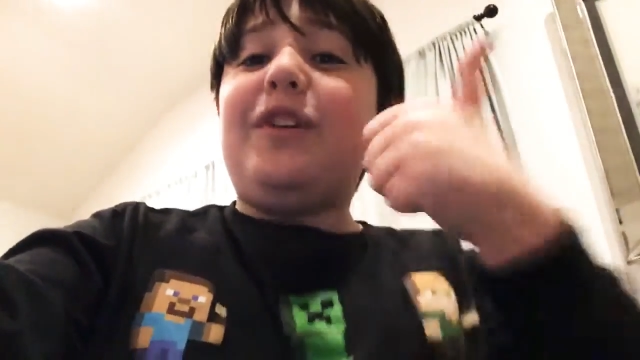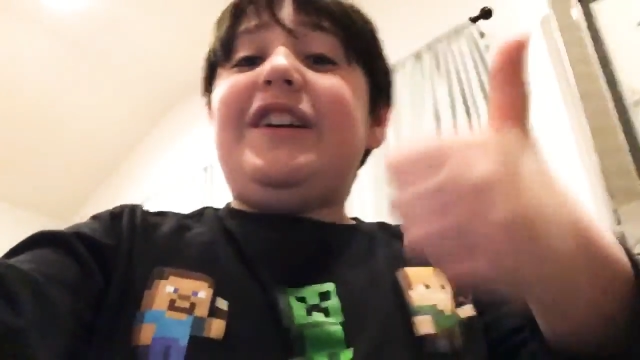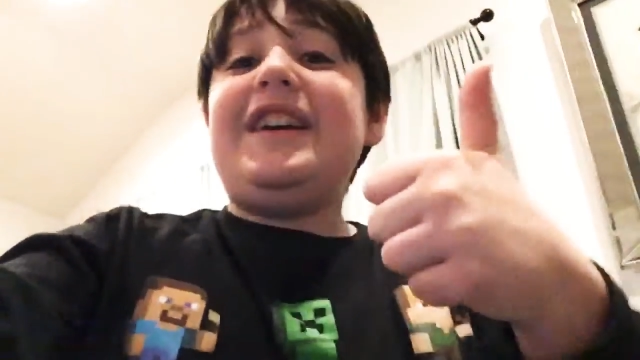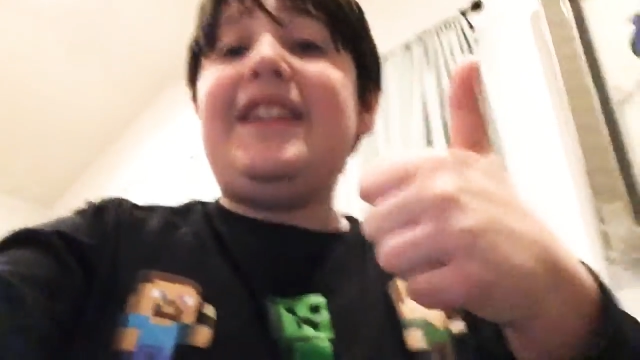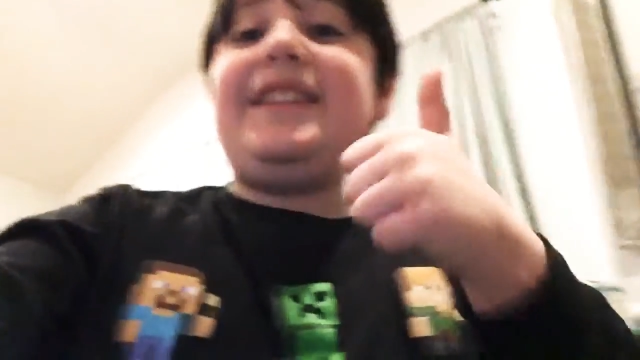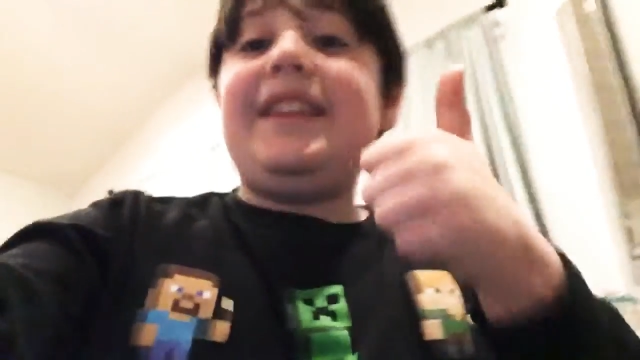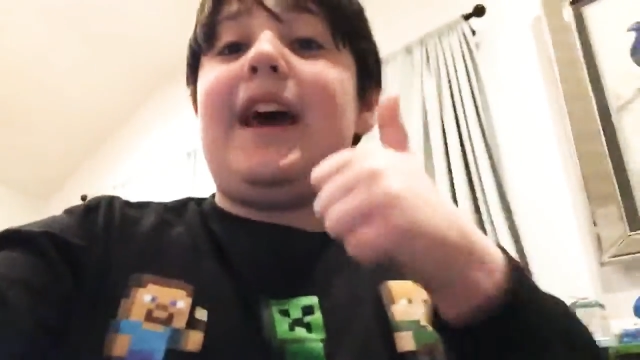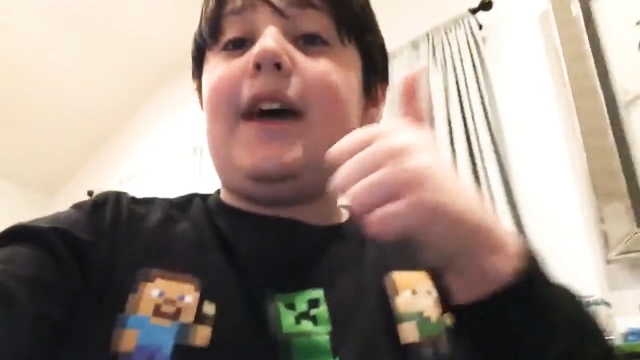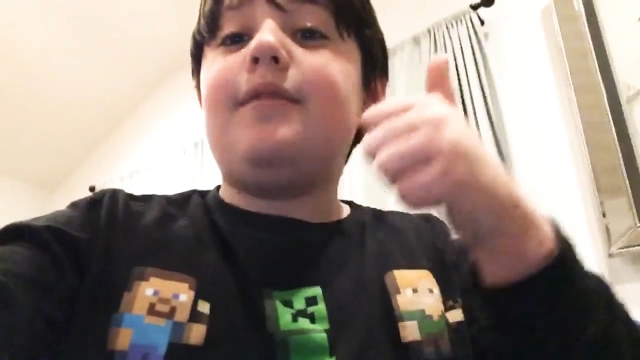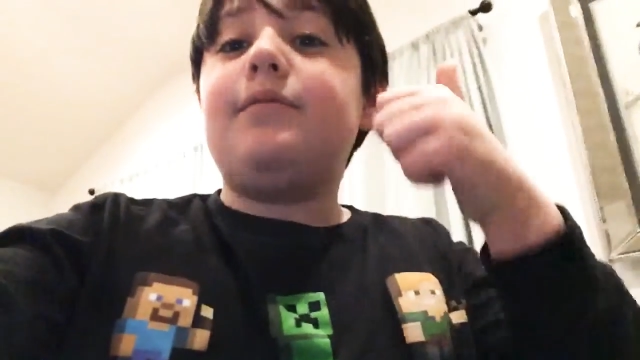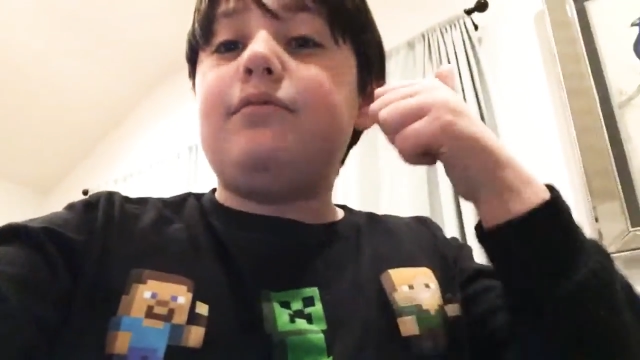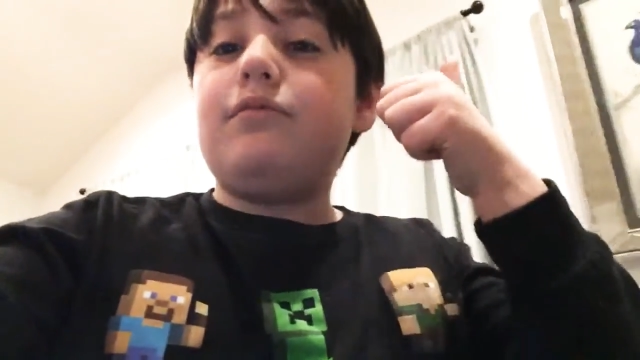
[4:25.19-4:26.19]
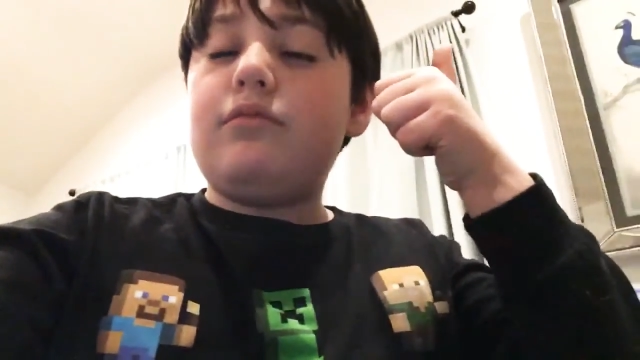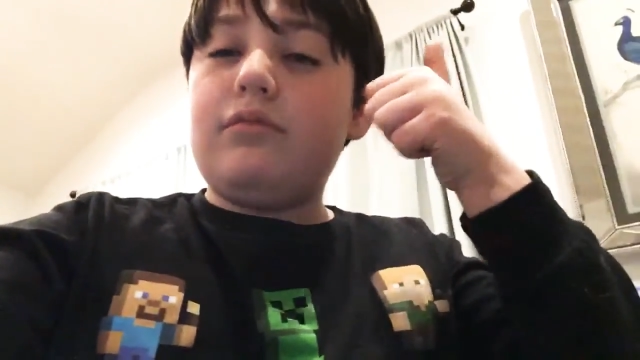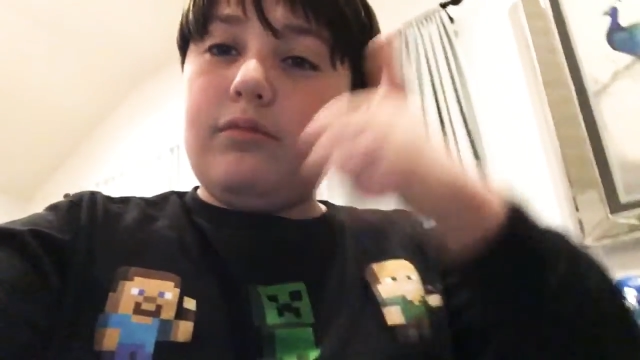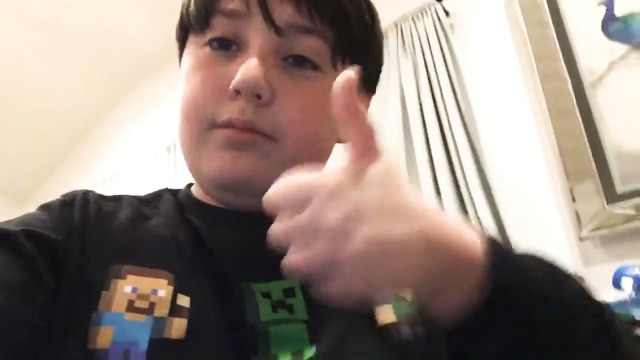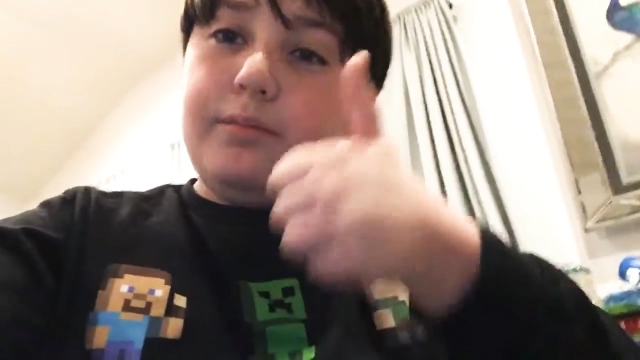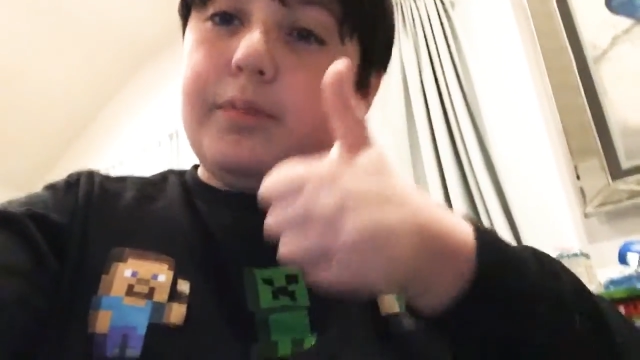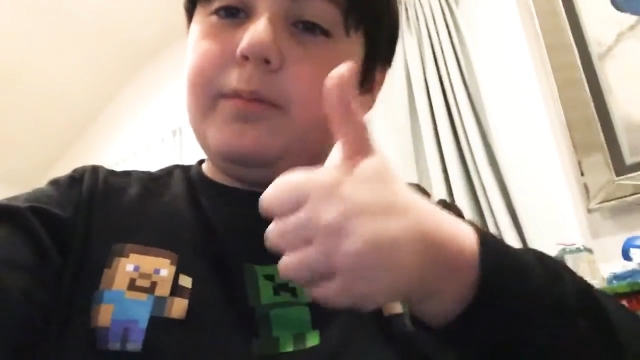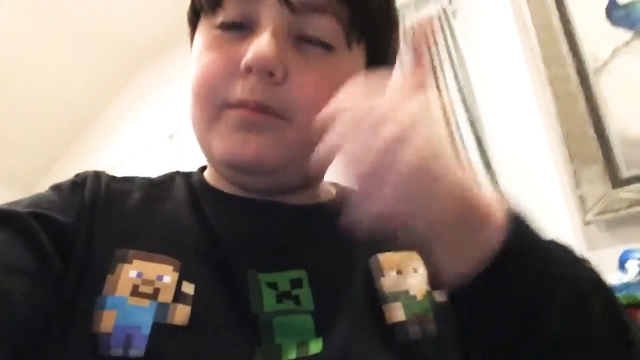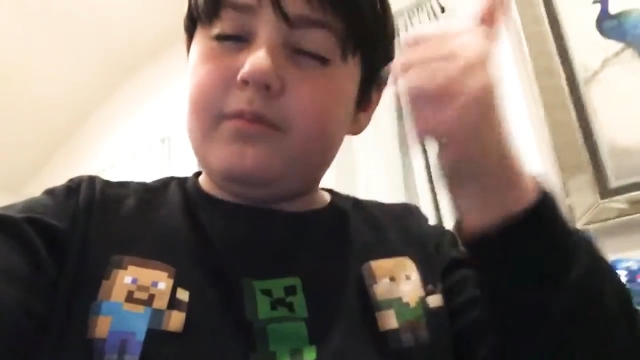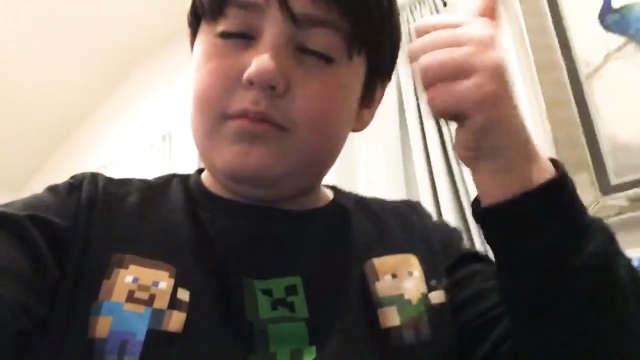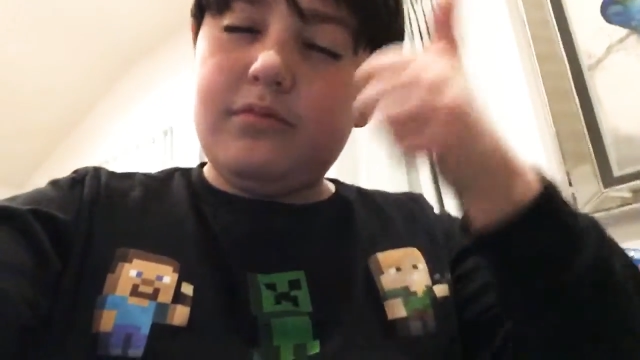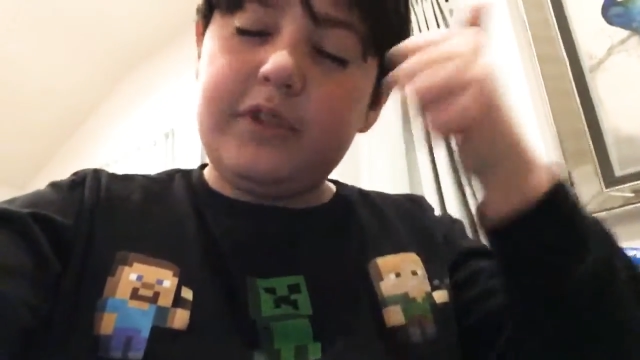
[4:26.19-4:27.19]
hit that
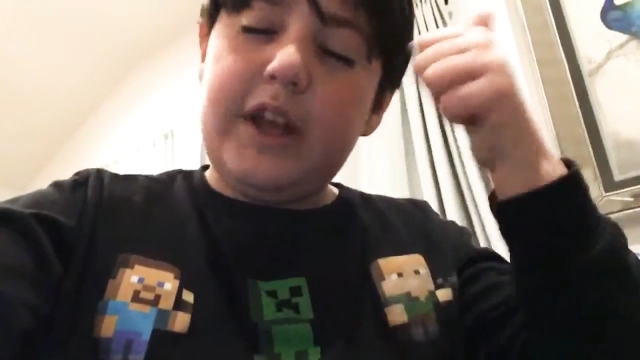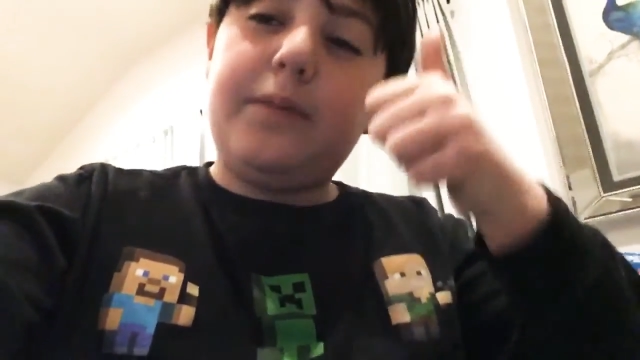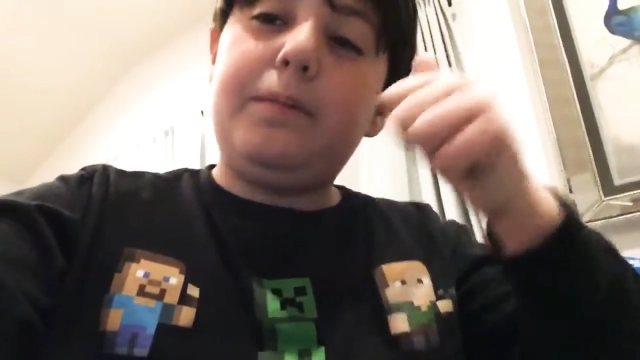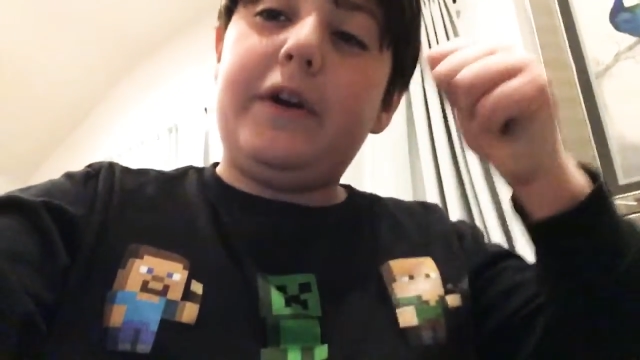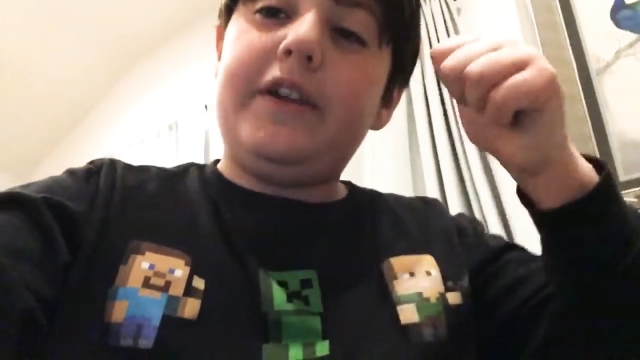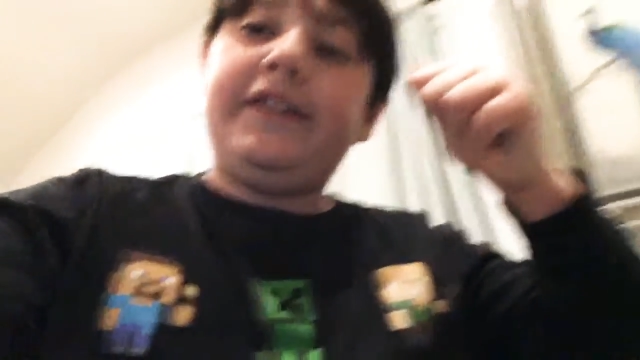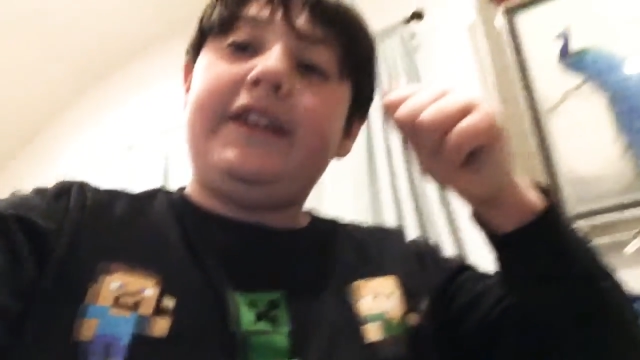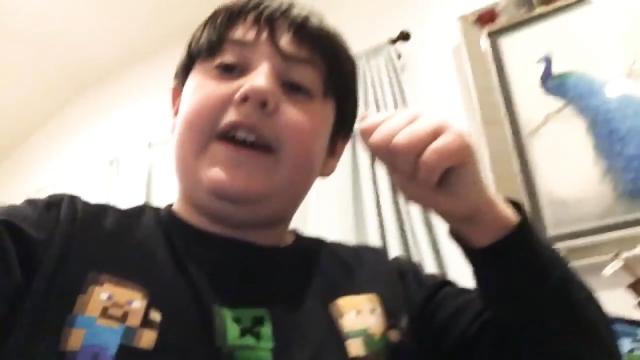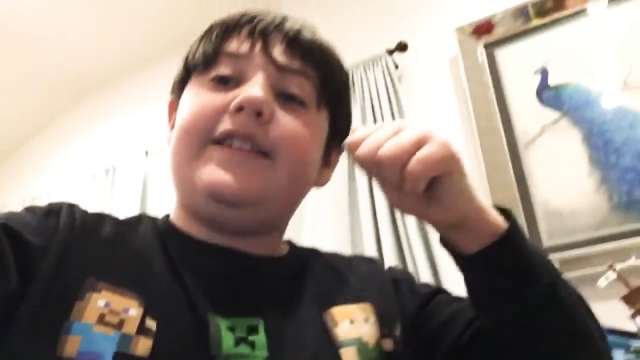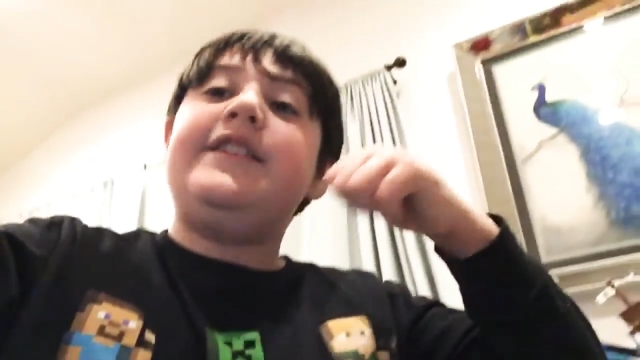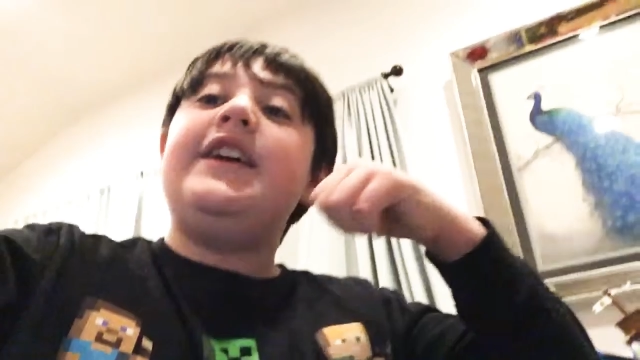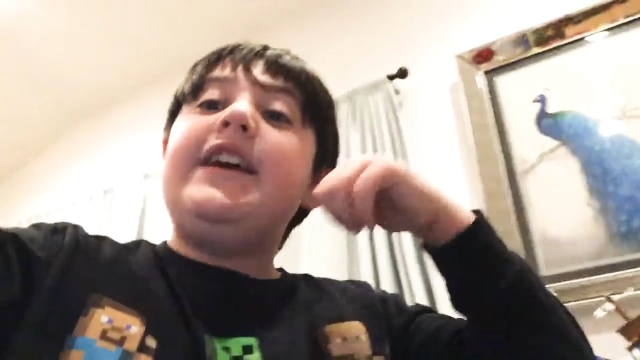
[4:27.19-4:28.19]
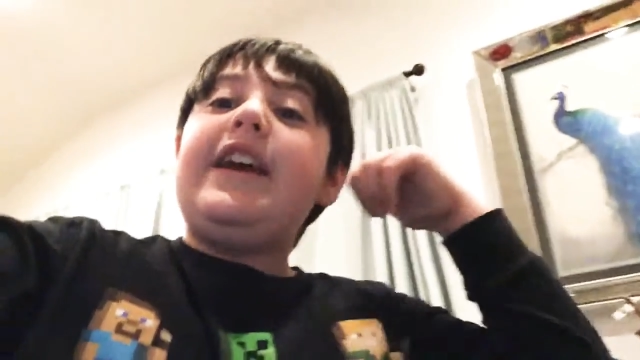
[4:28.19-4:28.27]
like button, guys.